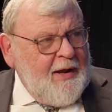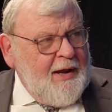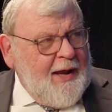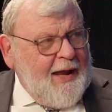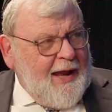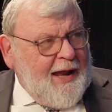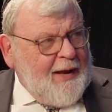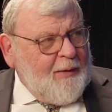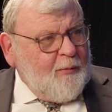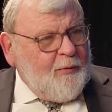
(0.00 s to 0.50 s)

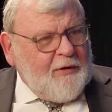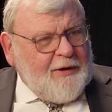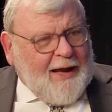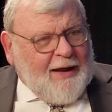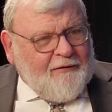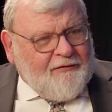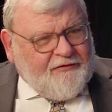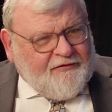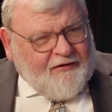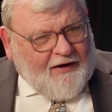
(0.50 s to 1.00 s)
and we
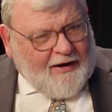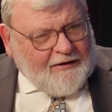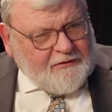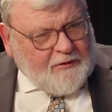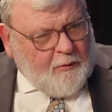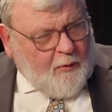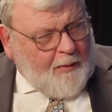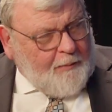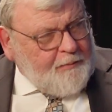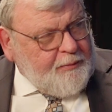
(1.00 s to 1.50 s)
have
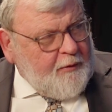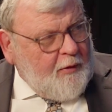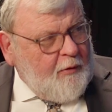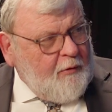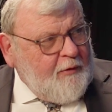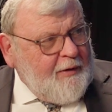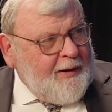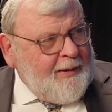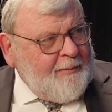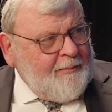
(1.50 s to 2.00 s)
follow-up
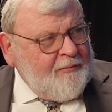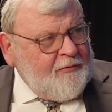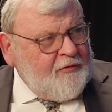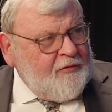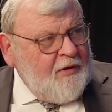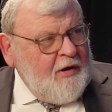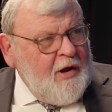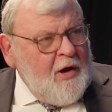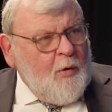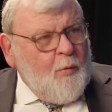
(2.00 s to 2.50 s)
programs.
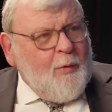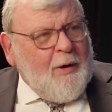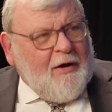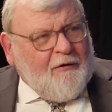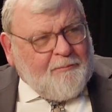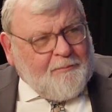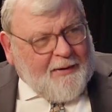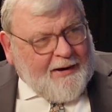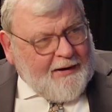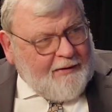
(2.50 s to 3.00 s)
We
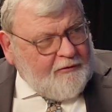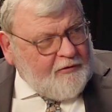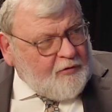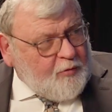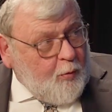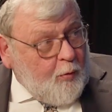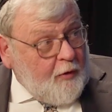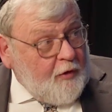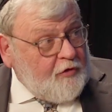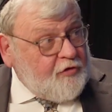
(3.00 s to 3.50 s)
have parent
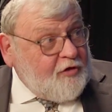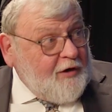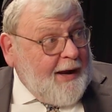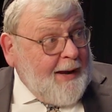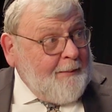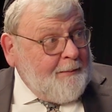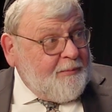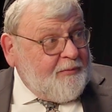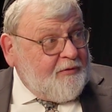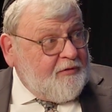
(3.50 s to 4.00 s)

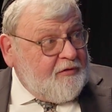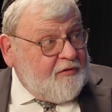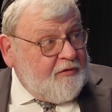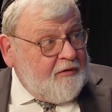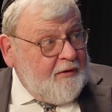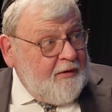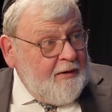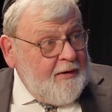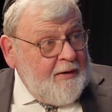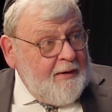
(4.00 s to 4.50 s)
workshops.
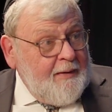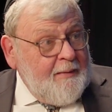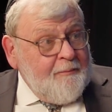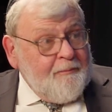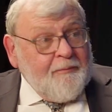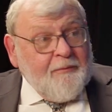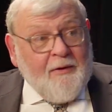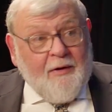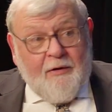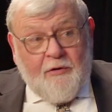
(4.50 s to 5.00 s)

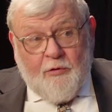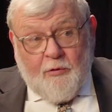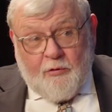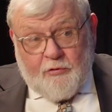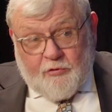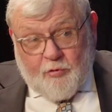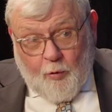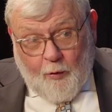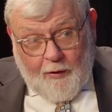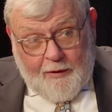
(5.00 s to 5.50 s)
You'll
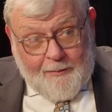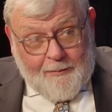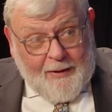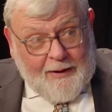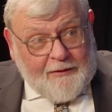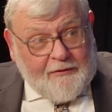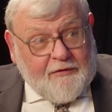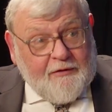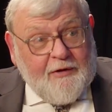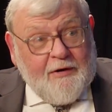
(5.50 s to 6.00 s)
talk
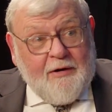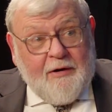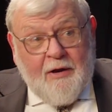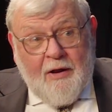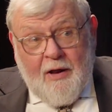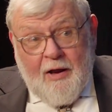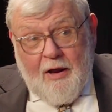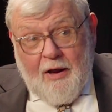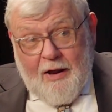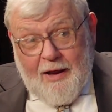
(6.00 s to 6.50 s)
about the
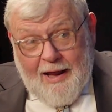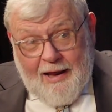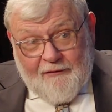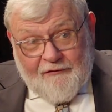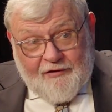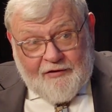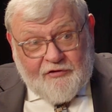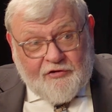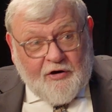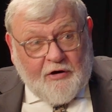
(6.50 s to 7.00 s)

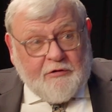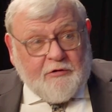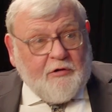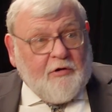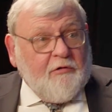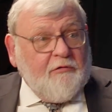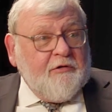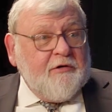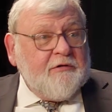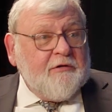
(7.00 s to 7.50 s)

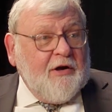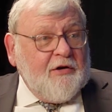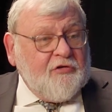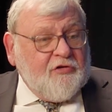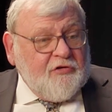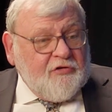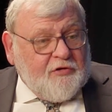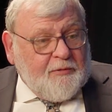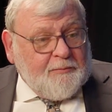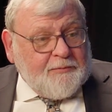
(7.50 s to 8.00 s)
evangelical
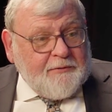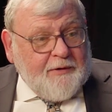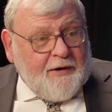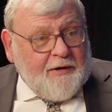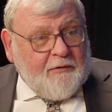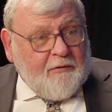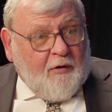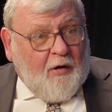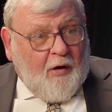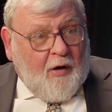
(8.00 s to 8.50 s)
relationship
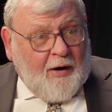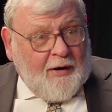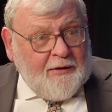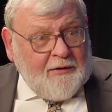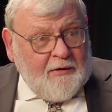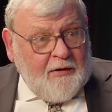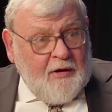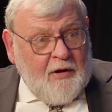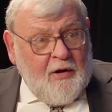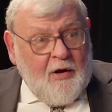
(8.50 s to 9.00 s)
later
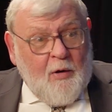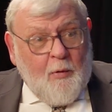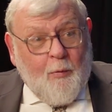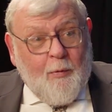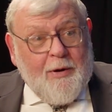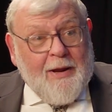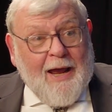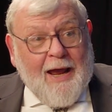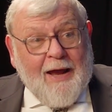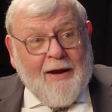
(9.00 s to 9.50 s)
on.
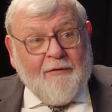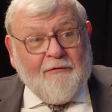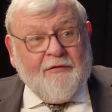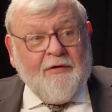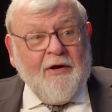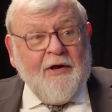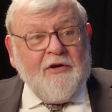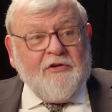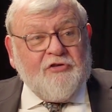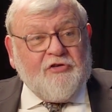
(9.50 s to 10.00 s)
We have
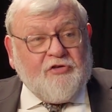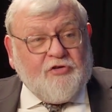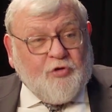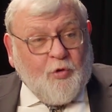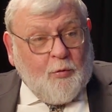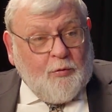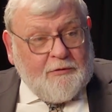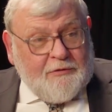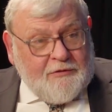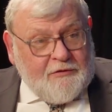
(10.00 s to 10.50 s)

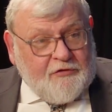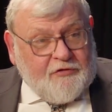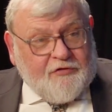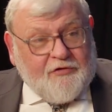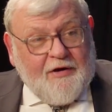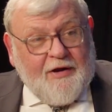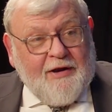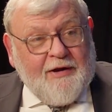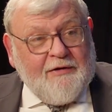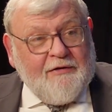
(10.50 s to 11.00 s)
students
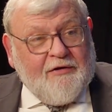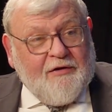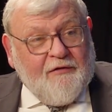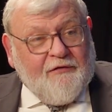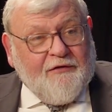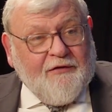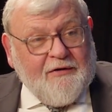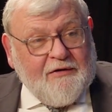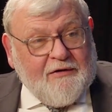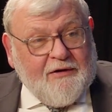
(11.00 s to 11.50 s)
in
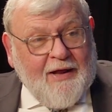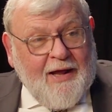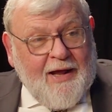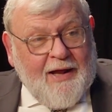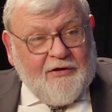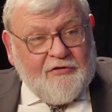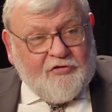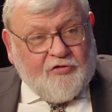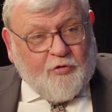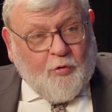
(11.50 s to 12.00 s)
different
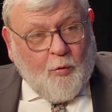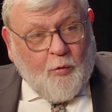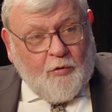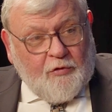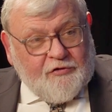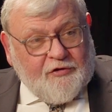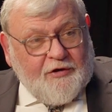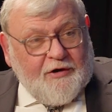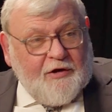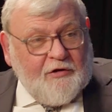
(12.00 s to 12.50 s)

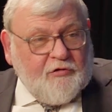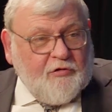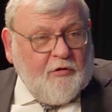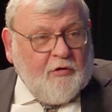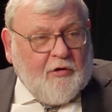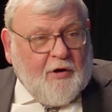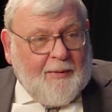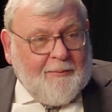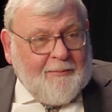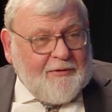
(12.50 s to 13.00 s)
schools in Israel
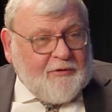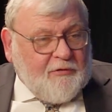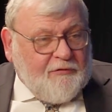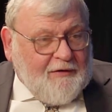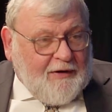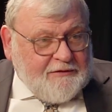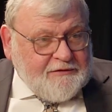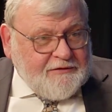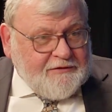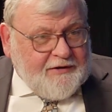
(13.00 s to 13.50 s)
coming to
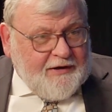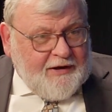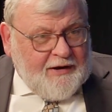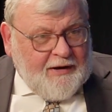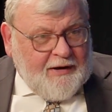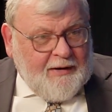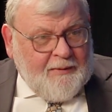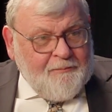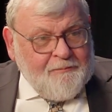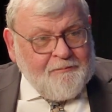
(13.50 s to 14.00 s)

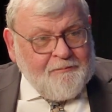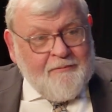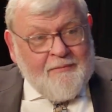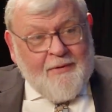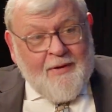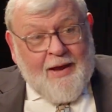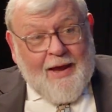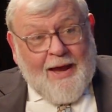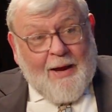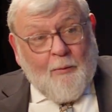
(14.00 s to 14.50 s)
volunteer.
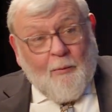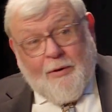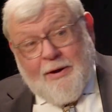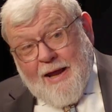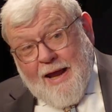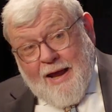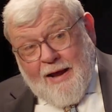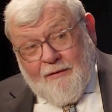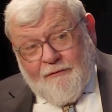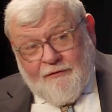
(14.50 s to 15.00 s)
And we
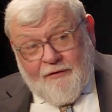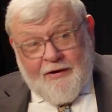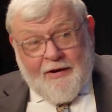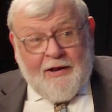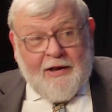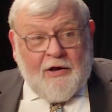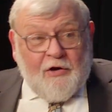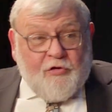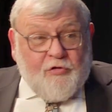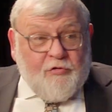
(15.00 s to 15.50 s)
have
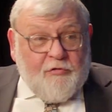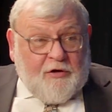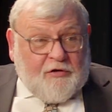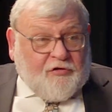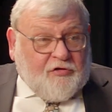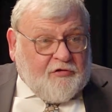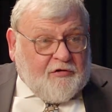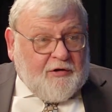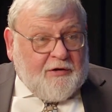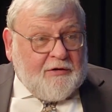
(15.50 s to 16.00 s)

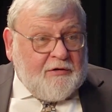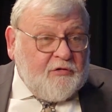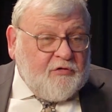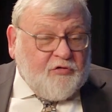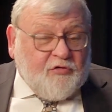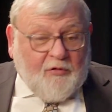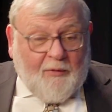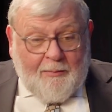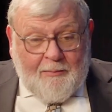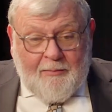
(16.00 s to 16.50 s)
Christians
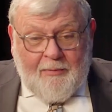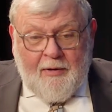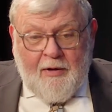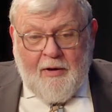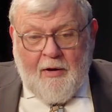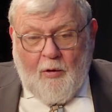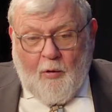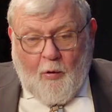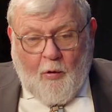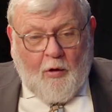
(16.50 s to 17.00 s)
from
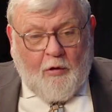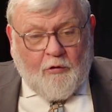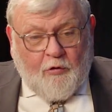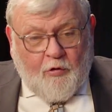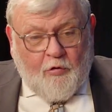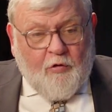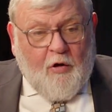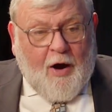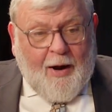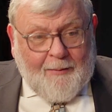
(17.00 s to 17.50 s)

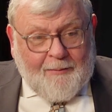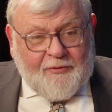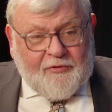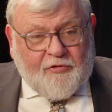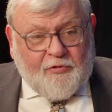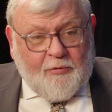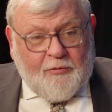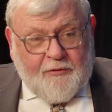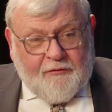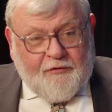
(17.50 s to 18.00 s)
Oral Roberts
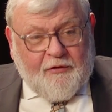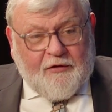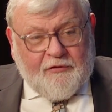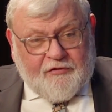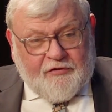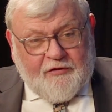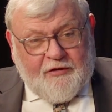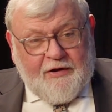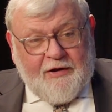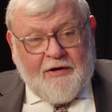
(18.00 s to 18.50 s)

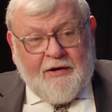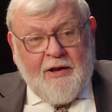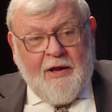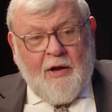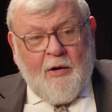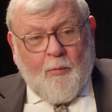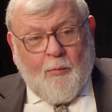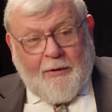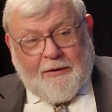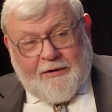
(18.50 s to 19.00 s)
University,
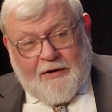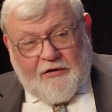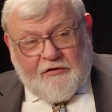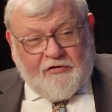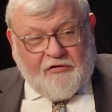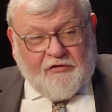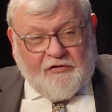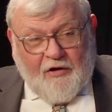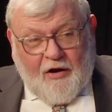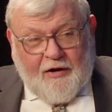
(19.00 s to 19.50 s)
when they're
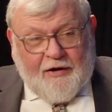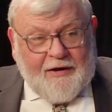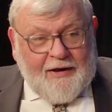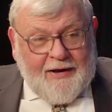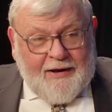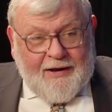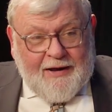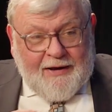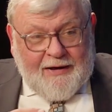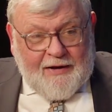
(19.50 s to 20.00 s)

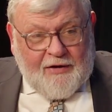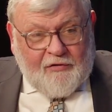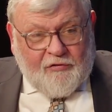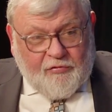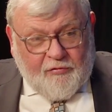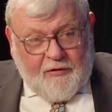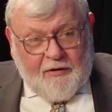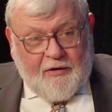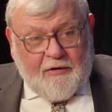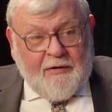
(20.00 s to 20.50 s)
studying in
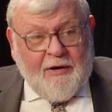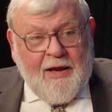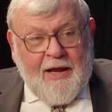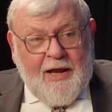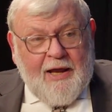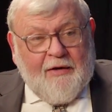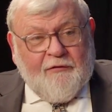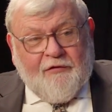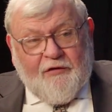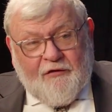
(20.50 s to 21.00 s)
Israel,
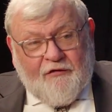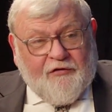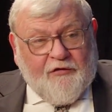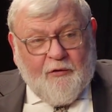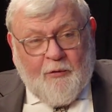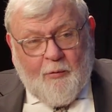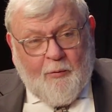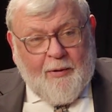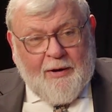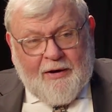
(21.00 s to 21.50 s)
every
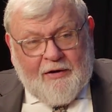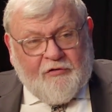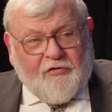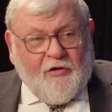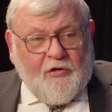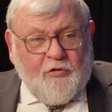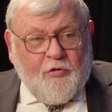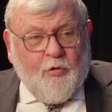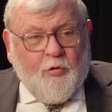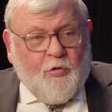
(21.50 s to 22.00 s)
few weeks a
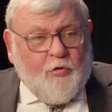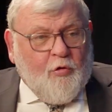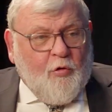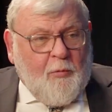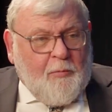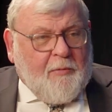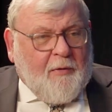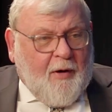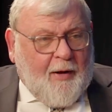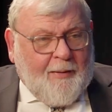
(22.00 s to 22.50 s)
new
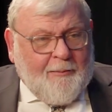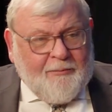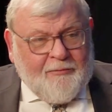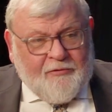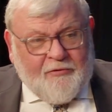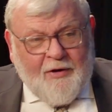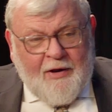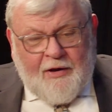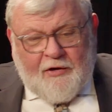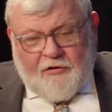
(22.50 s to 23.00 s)
group
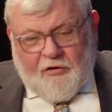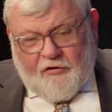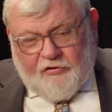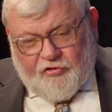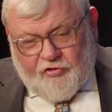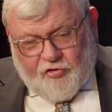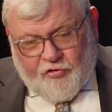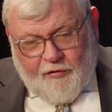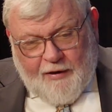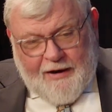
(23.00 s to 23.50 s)
comes, does
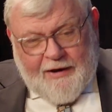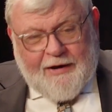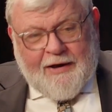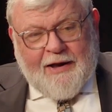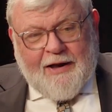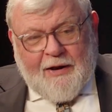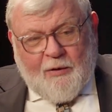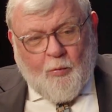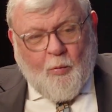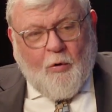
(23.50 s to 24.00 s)

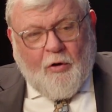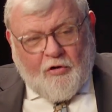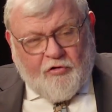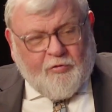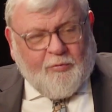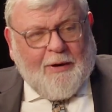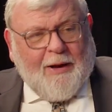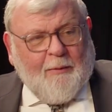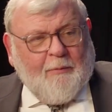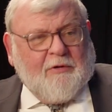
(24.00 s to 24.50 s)
training, and works
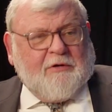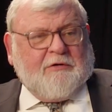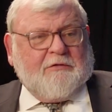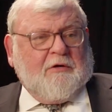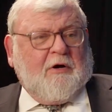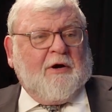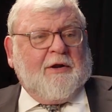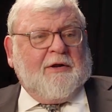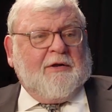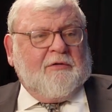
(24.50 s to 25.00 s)
with our
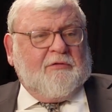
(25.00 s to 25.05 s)
clients.